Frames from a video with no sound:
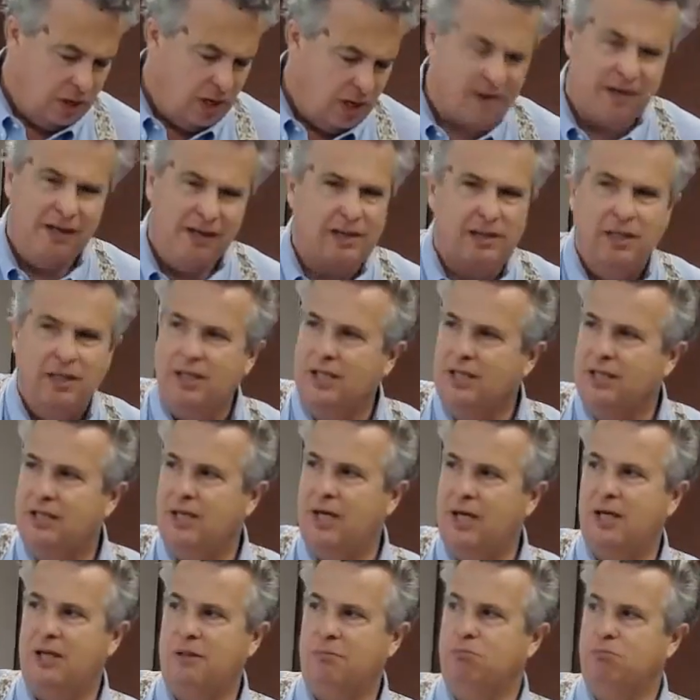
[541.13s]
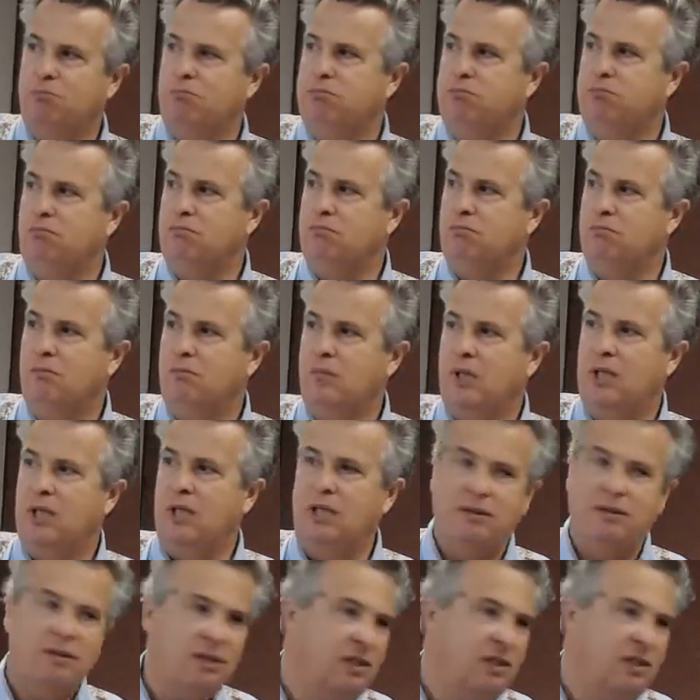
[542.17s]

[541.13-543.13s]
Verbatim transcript: I, uh, uh, um, uh,